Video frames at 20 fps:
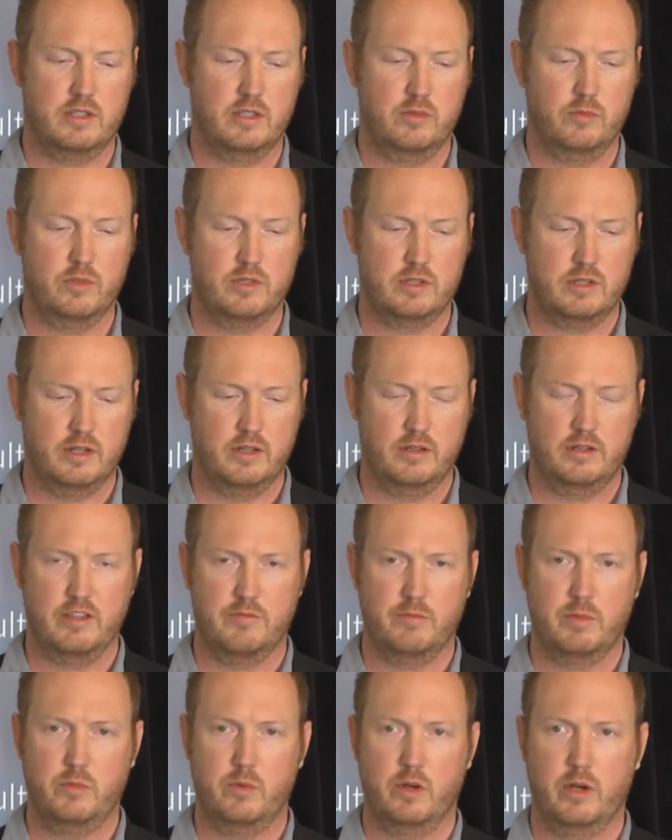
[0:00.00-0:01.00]
and that was going to
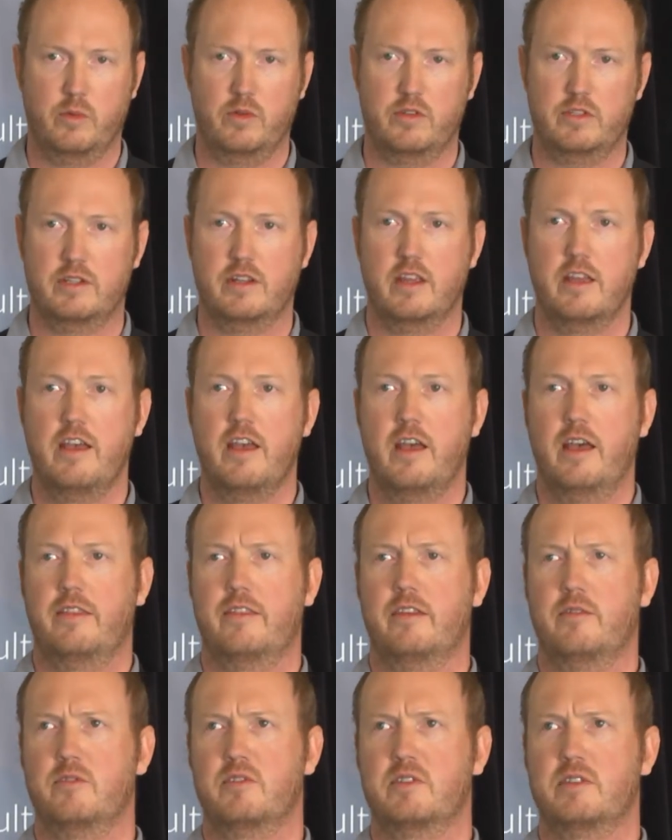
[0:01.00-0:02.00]
give me what I wanted.
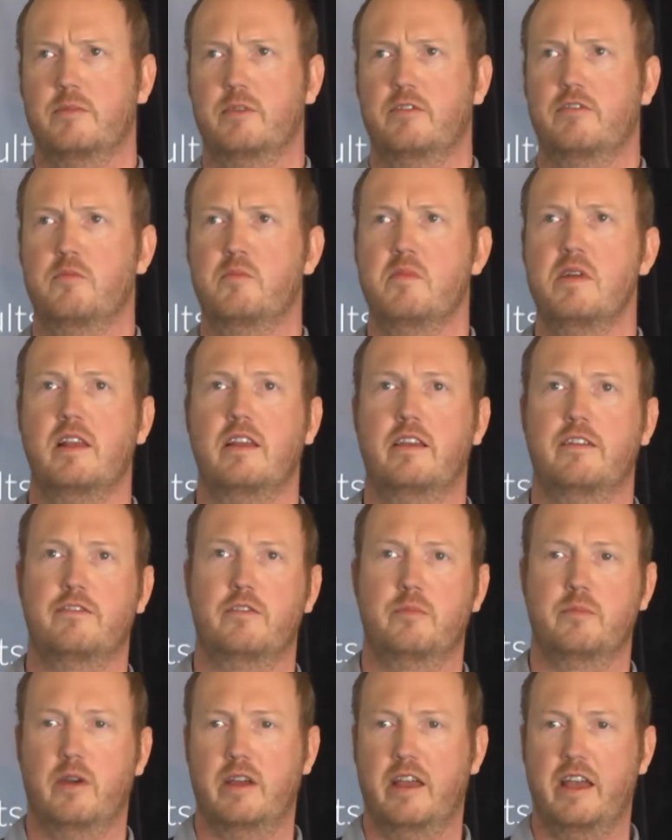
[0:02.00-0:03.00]
That was something familiar
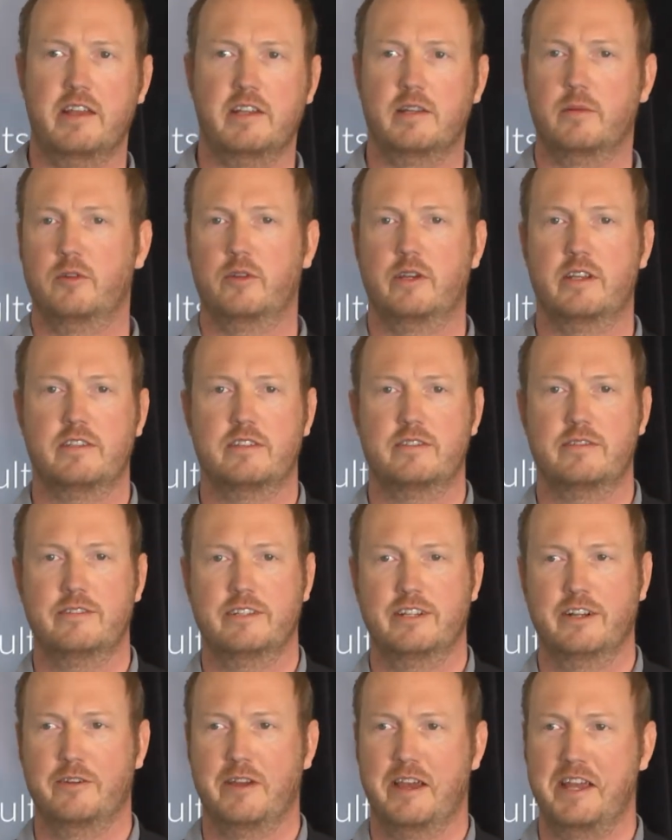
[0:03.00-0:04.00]
from my AWS,
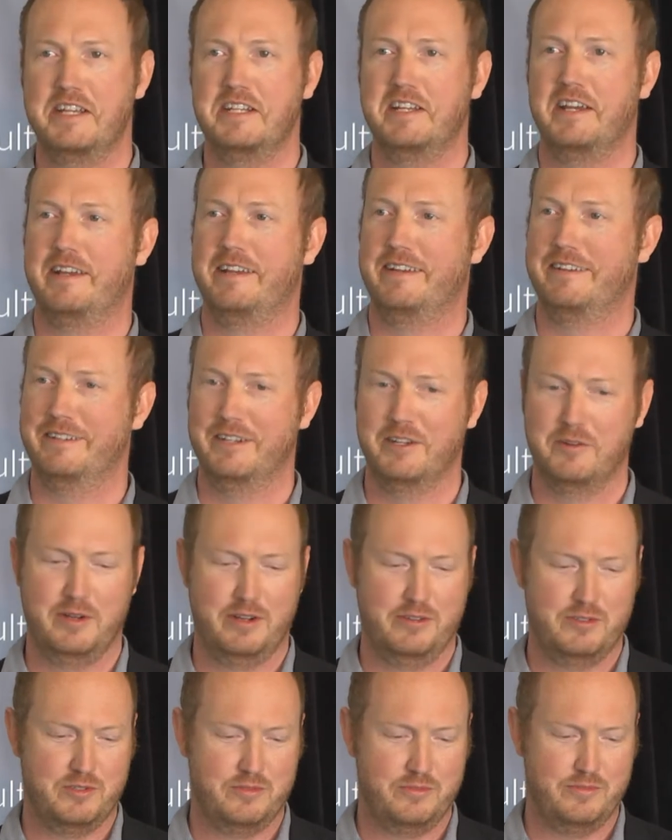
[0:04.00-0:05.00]
heyday, when
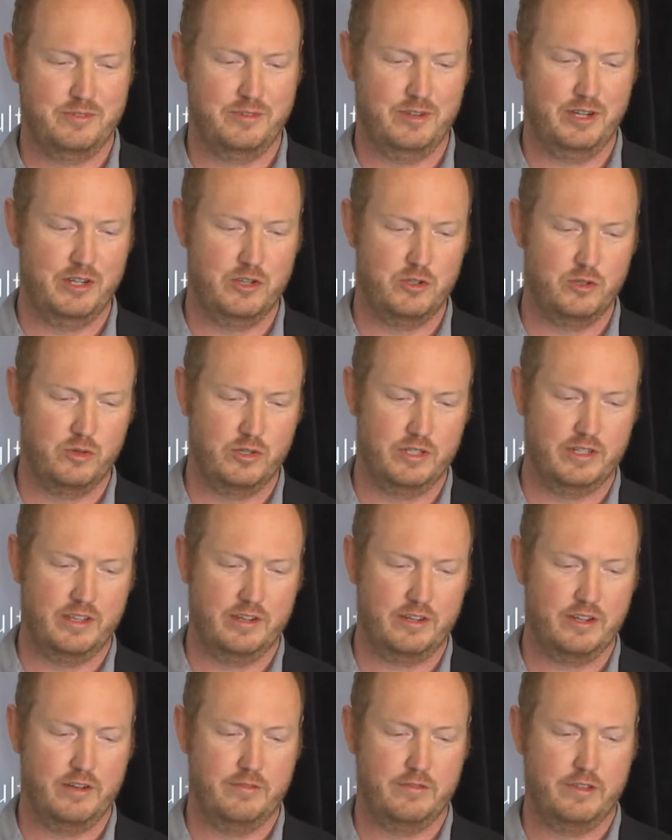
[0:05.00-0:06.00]
I was really enjoying
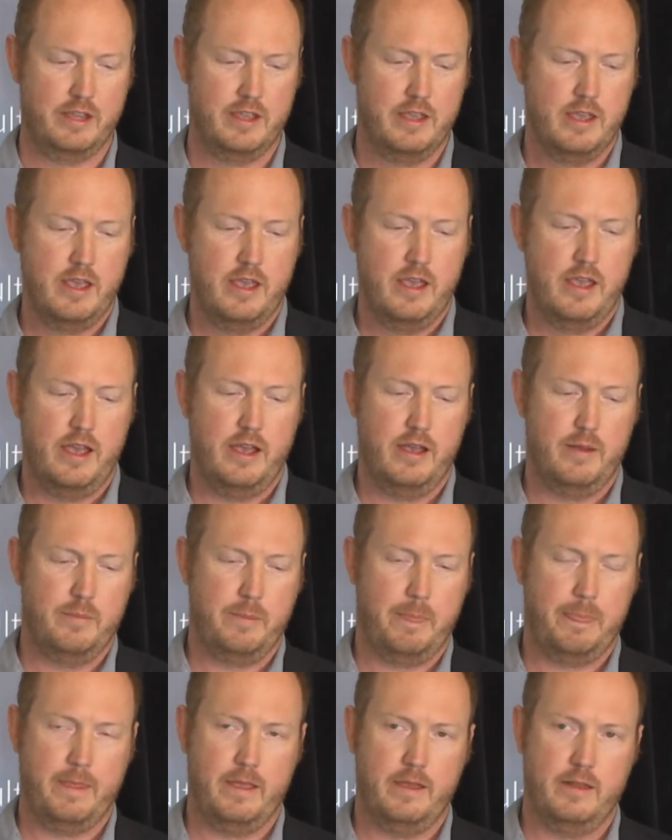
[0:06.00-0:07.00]
that kind of thing.
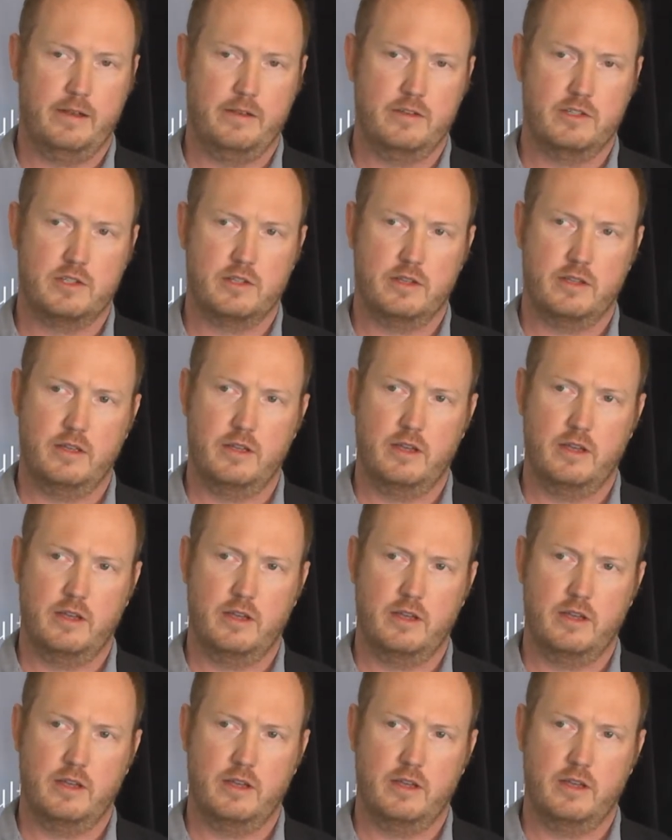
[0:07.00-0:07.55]
And